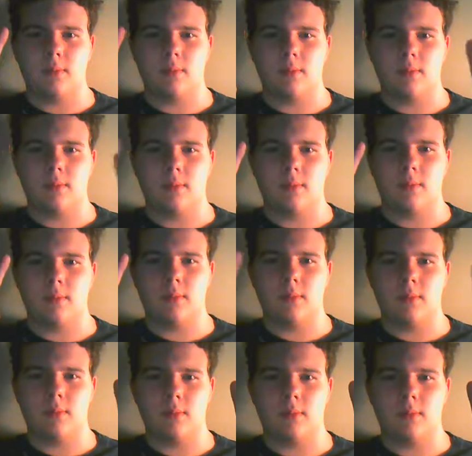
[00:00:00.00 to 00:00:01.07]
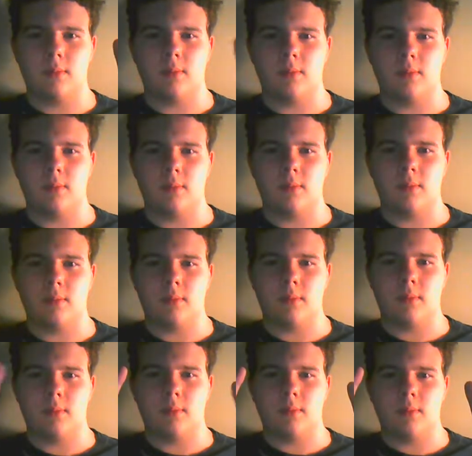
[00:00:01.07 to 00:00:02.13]

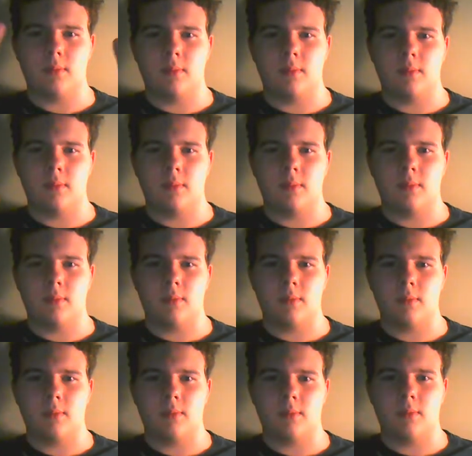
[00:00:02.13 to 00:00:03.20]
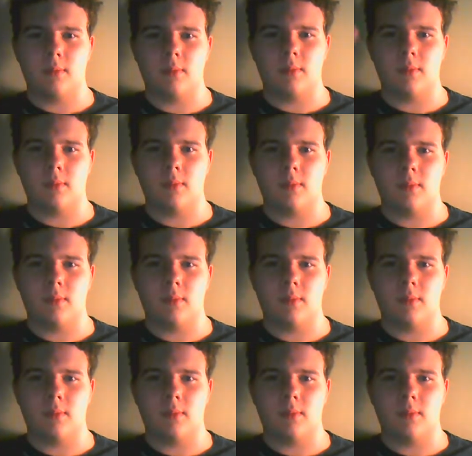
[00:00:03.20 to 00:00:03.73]
No one is speaking in this clip.